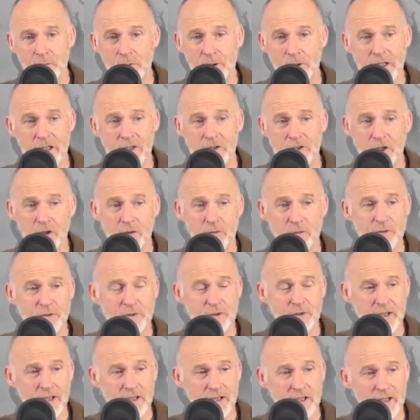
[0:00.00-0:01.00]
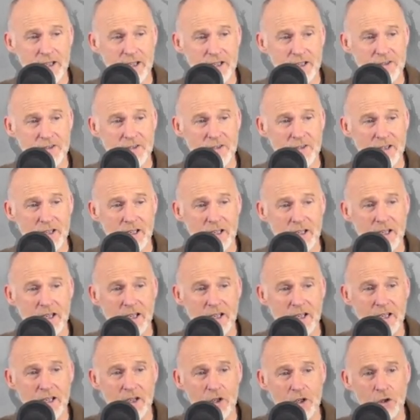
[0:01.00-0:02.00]
Please don't fear it.
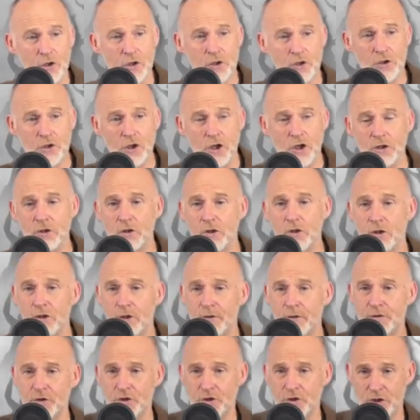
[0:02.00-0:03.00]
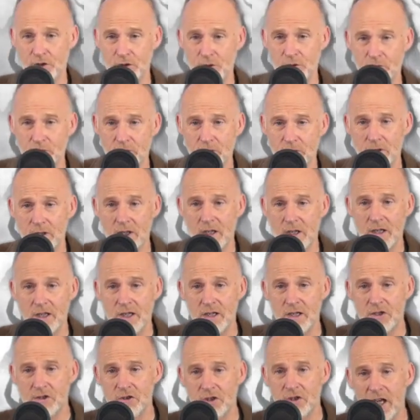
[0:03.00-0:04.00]
God loves you.
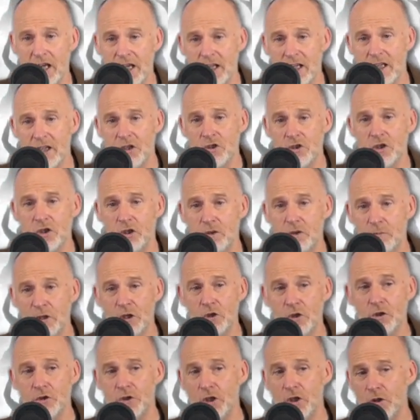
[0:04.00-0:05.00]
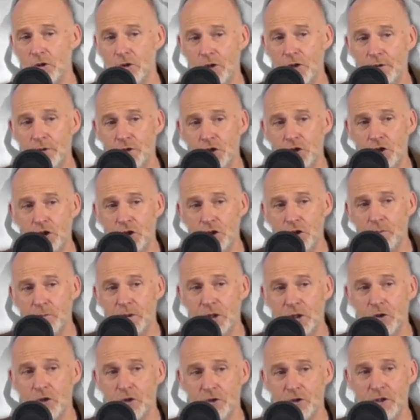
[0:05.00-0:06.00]
He's taking you because He loves you,
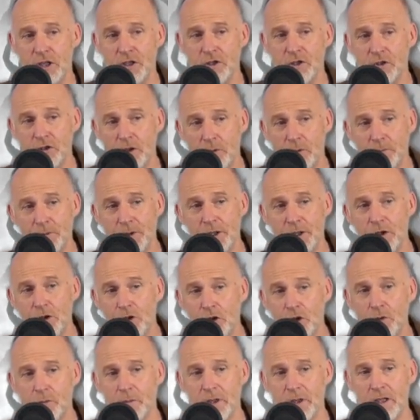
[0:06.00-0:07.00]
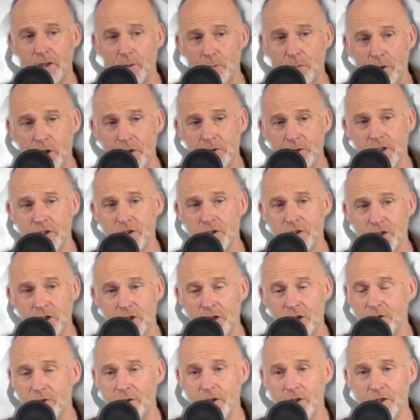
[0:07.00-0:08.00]
because there's something coming upon this
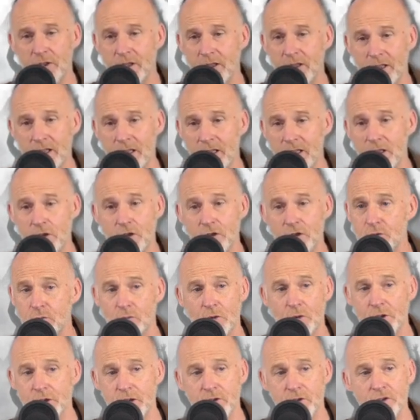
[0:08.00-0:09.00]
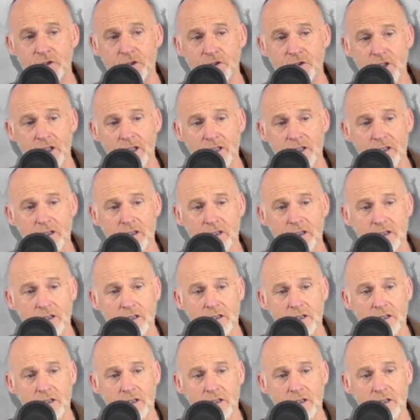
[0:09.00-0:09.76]
earth that He doesn't want you to see.